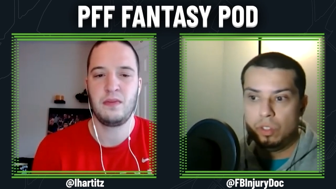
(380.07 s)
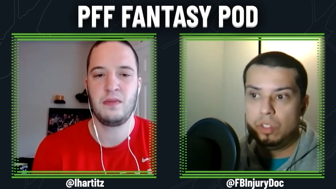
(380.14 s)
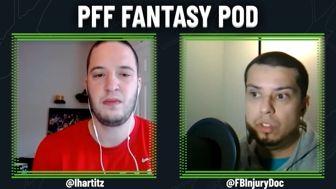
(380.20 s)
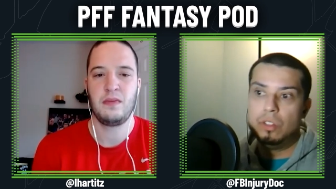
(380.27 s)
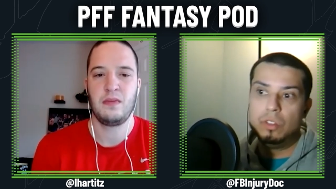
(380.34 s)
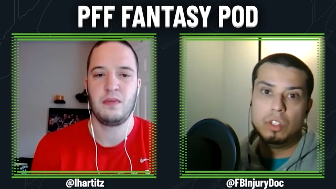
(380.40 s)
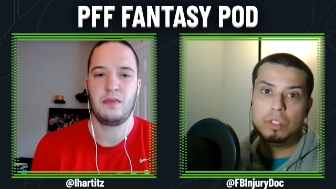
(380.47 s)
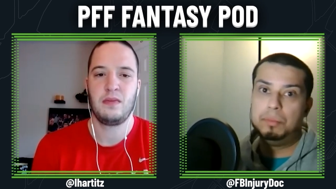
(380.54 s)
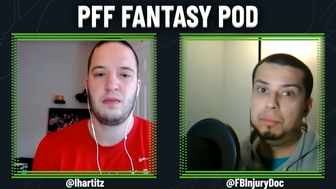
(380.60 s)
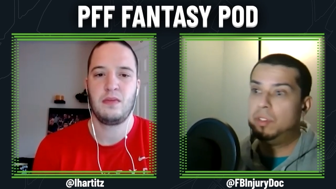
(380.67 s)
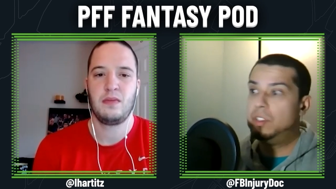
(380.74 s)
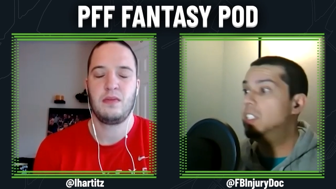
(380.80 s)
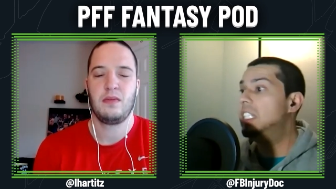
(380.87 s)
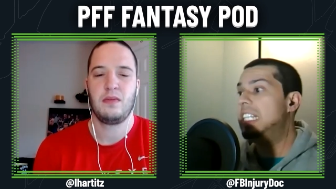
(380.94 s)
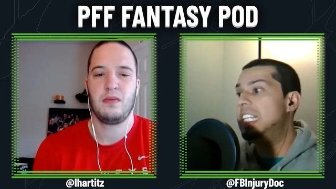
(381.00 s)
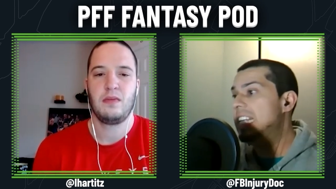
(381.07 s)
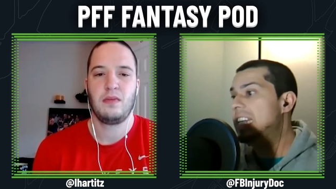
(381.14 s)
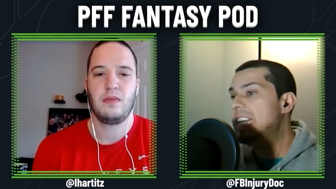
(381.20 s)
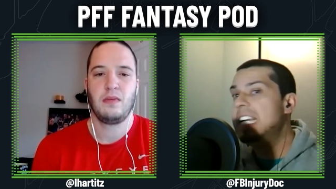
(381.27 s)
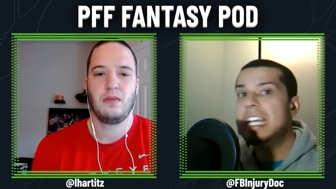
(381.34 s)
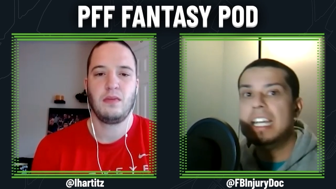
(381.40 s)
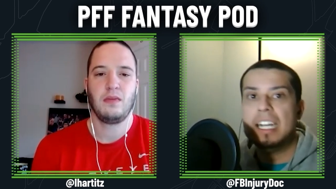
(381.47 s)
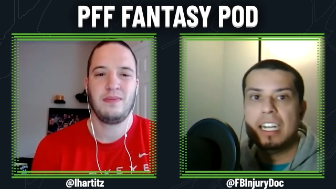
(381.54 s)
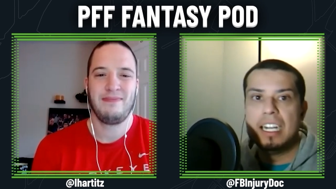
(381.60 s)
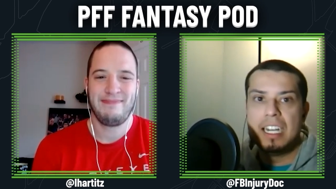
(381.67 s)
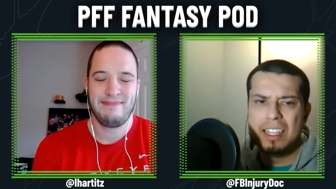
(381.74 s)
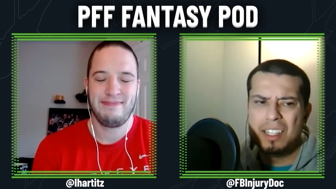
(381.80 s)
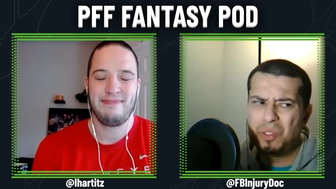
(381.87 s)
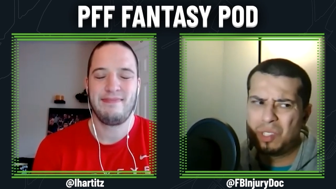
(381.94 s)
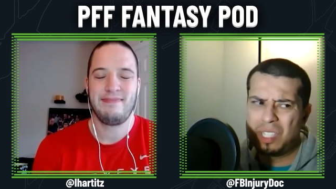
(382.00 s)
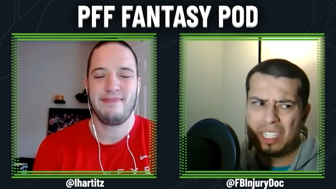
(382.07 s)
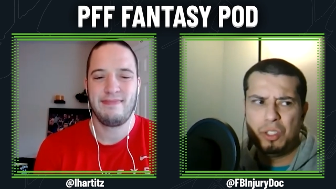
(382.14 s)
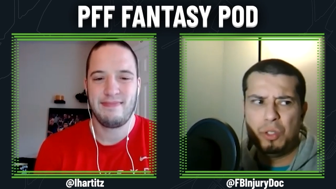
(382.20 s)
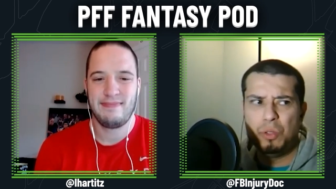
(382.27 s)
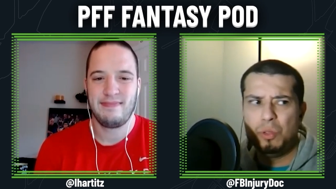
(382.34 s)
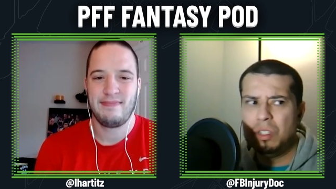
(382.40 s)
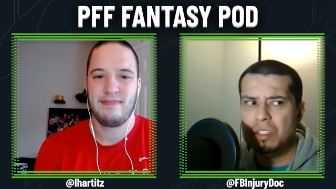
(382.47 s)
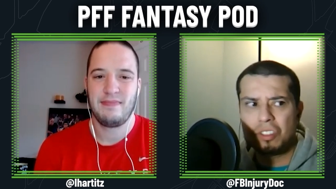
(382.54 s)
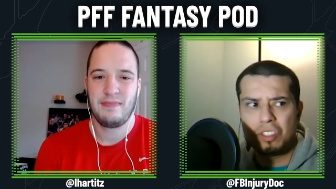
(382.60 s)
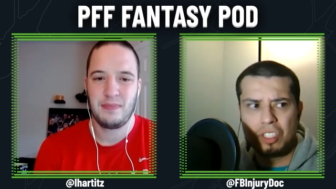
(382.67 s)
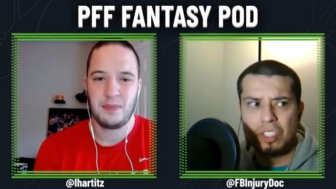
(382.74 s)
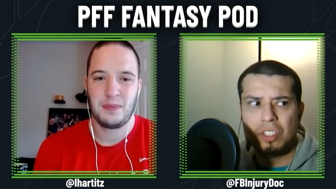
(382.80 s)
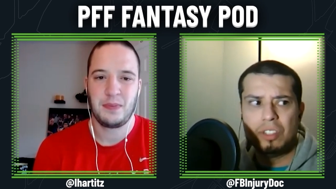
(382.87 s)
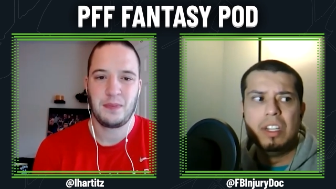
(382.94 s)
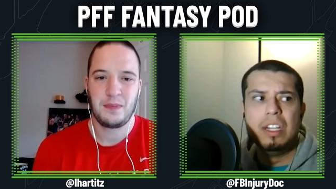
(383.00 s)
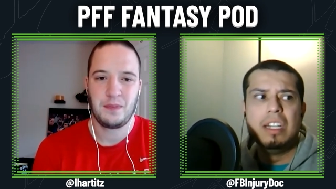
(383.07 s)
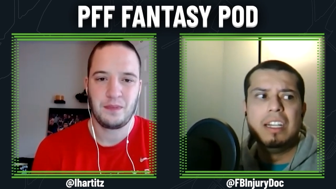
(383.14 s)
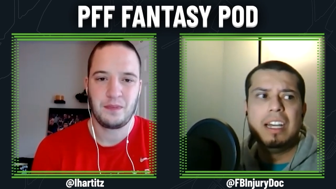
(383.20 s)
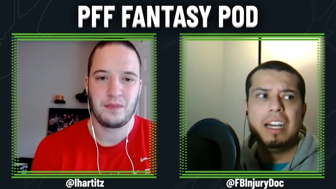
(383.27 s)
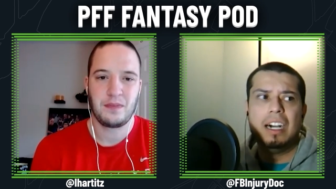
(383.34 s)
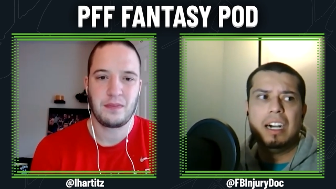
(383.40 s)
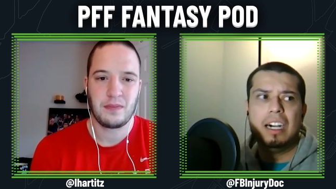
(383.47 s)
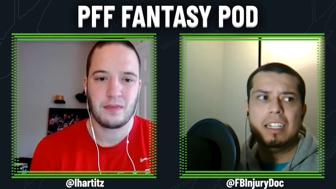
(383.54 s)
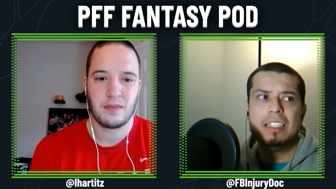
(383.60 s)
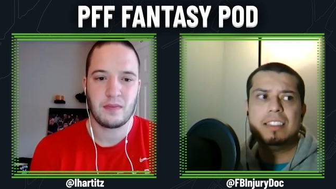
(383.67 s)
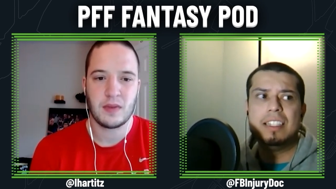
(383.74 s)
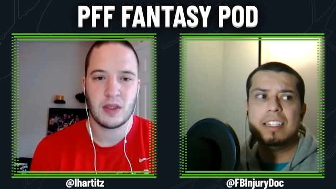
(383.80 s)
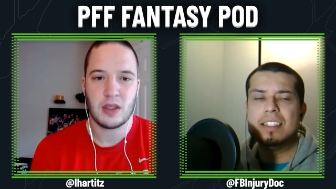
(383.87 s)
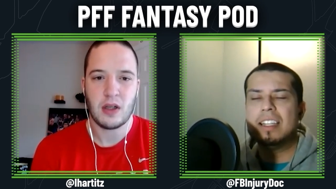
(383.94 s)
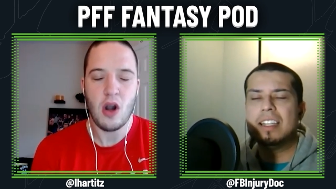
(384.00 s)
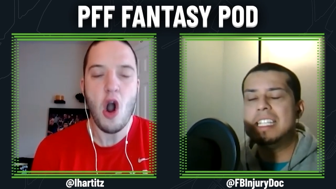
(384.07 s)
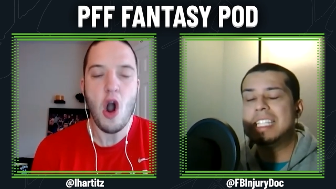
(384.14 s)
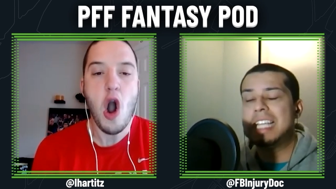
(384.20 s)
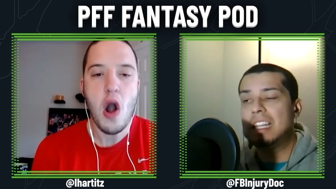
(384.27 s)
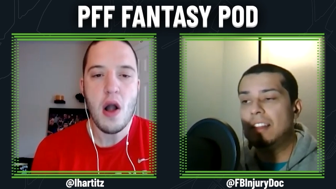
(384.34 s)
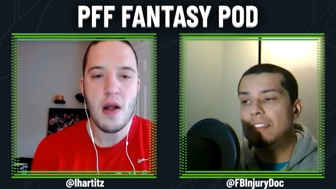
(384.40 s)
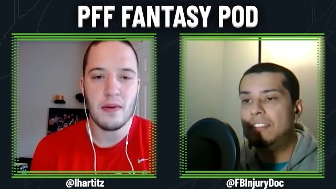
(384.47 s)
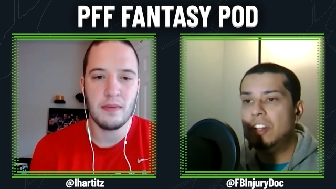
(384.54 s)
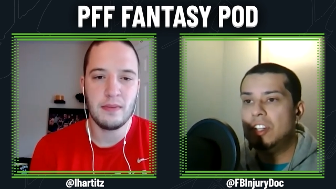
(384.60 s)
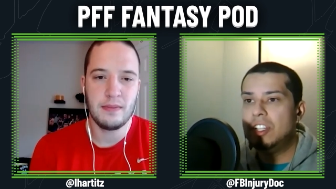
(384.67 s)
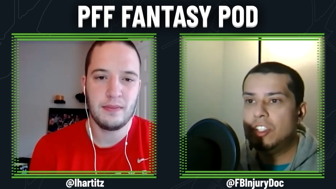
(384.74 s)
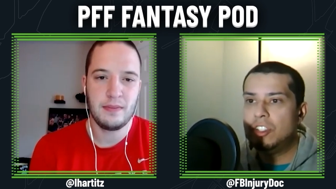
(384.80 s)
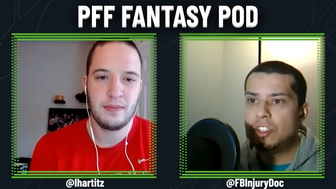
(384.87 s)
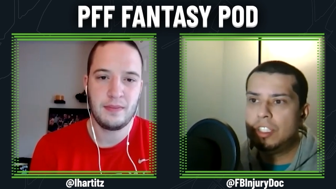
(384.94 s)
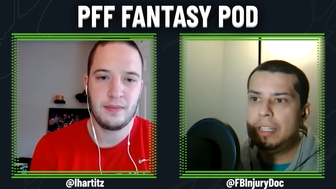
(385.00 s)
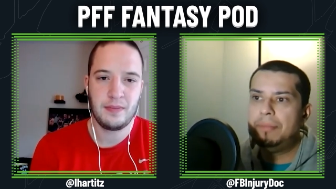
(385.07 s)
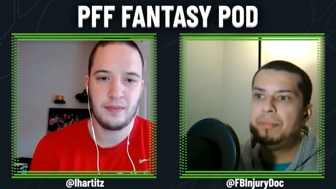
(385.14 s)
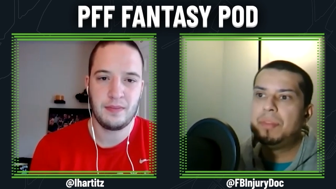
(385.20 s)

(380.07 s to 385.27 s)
Speaker 1: it looked pristine uh, this was like two years ago uh, since then he's had the foot injury